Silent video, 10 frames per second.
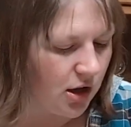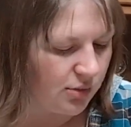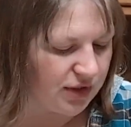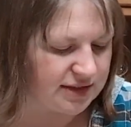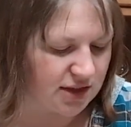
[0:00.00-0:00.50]

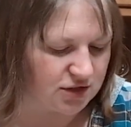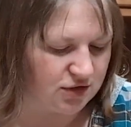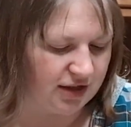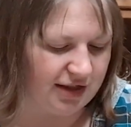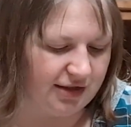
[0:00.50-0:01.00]
Place Dr.
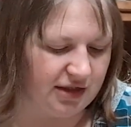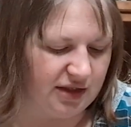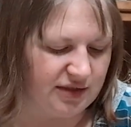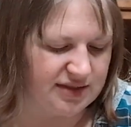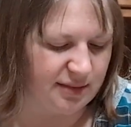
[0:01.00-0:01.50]
Lucky on the
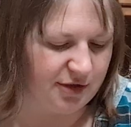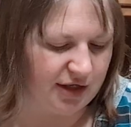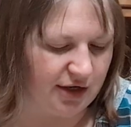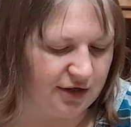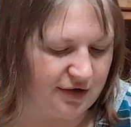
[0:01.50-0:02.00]
lowest numbered
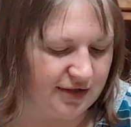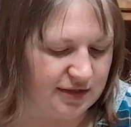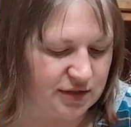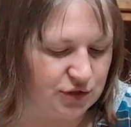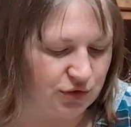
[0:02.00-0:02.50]
character that
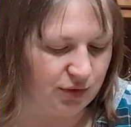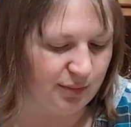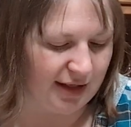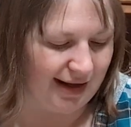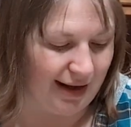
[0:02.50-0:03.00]
is controlled
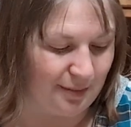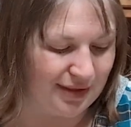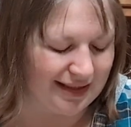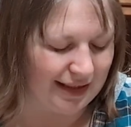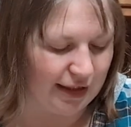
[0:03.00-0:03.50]
by a
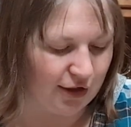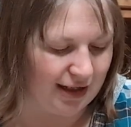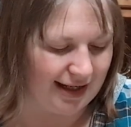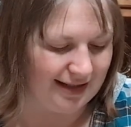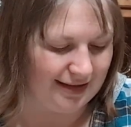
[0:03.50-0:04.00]
player,
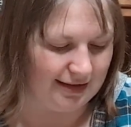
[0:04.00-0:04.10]
i.e.